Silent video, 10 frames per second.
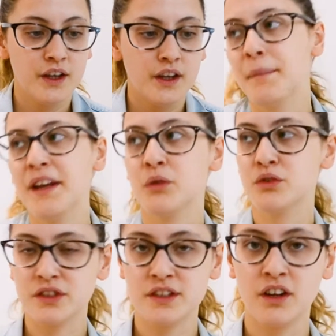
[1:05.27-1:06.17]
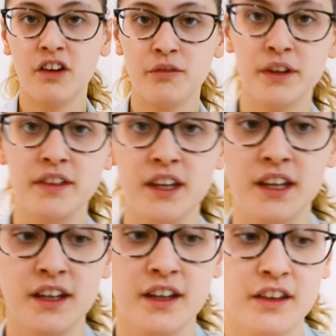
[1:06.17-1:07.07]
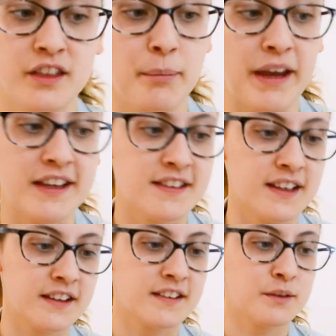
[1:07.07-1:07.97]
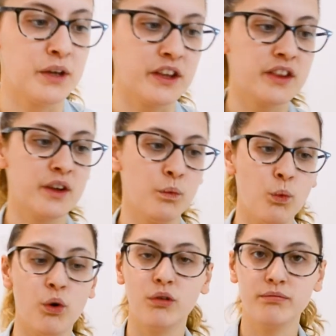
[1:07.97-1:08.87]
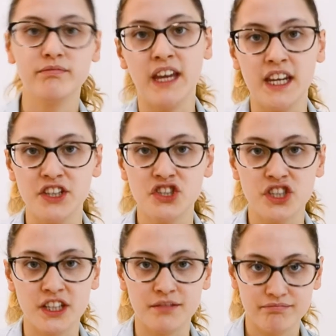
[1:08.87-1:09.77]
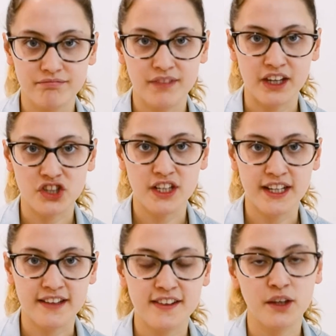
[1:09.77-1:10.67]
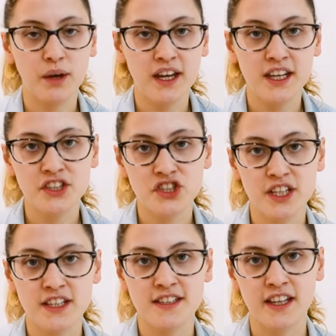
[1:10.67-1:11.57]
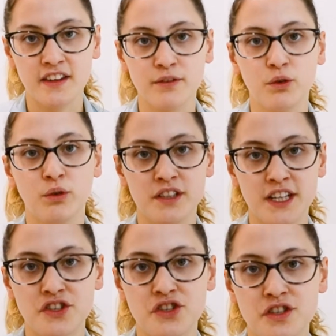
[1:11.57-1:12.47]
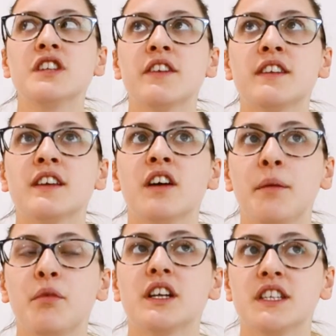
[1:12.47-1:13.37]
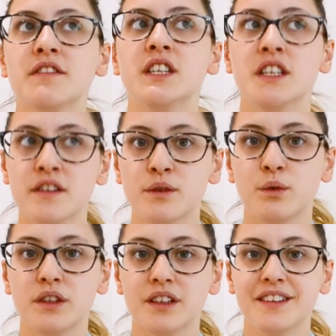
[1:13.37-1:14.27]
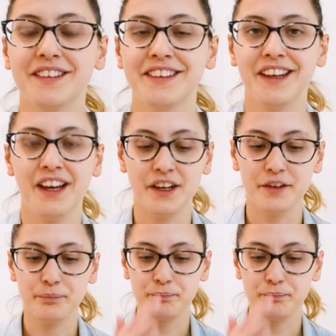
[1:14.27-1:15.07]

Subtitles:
mean, I'll just start off with the basics with what ADHD actually is. So ADHD stands for Attention Deficit Hyperactivity Disorder. I